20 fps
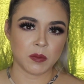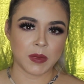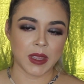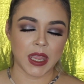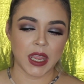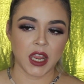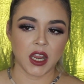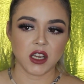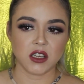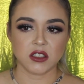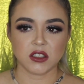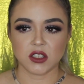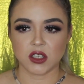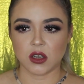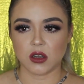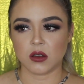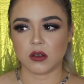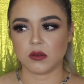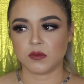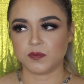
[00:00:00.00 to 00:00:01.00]
in my hair,
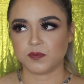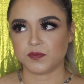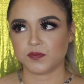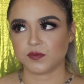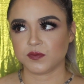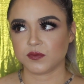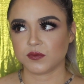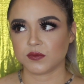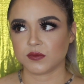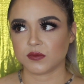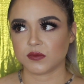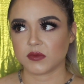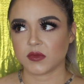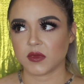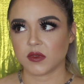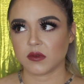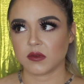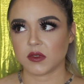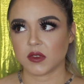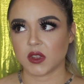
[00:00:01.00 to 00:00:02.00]
so
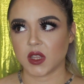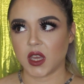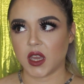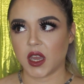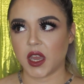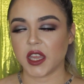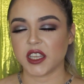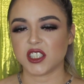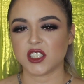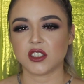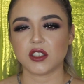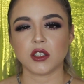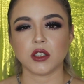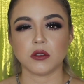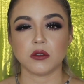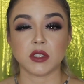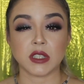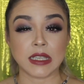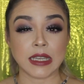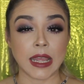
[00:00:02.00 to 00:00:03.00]
I just
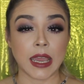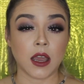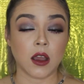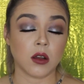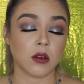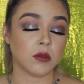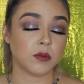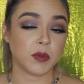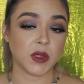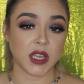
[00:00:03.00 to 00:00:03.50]
use now,